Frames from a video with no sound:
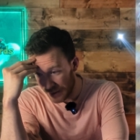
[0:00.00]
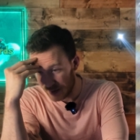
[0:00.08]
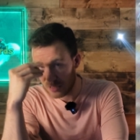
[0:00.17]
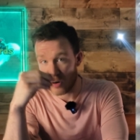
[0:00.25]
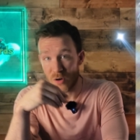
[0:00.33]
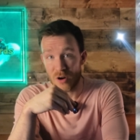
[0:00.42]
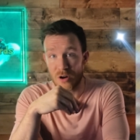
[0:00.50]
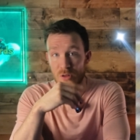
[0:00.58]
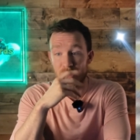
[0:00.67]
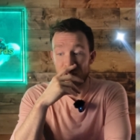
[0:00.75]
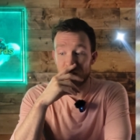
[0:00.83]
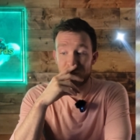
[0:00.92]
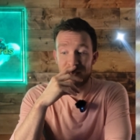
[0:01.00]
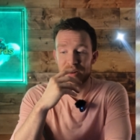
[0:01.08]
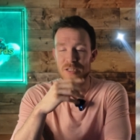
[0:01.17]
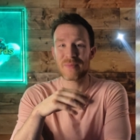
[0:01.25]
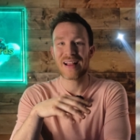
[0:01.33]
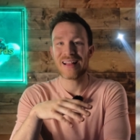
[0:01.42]
this card art look a little better
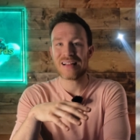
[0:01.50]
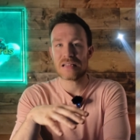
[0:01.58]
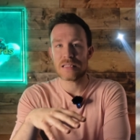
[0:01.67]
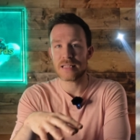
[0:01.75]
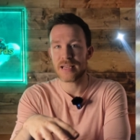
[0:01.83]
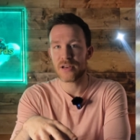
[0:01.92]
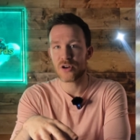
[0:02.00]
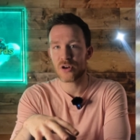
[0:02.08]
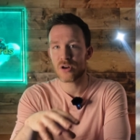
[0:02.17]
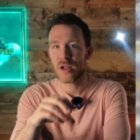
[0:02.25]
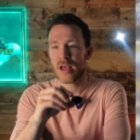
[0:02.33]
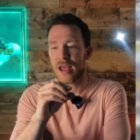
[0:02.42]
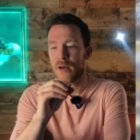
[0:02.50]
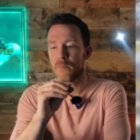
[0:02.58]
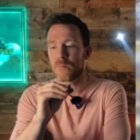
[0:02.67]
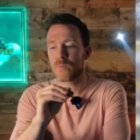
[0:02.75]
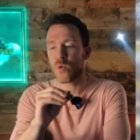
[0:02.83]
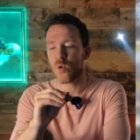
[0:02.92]
is make it cleaner
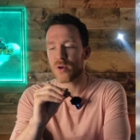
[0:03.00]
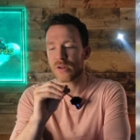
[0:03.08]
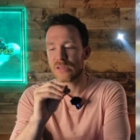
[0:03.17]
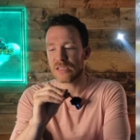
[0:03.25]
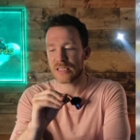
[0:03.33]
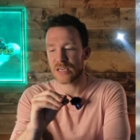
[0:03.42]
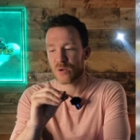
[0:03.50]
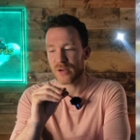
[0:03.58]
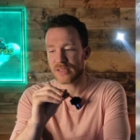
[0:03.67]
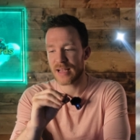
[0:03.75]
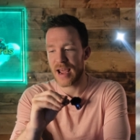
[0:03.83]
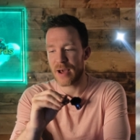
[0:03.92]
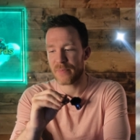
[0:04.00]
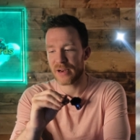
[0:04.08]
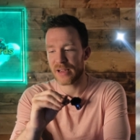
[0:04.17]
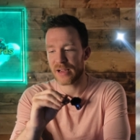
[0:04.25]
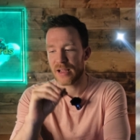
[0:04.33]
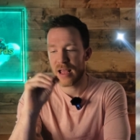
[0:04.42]
and more clear what's happening.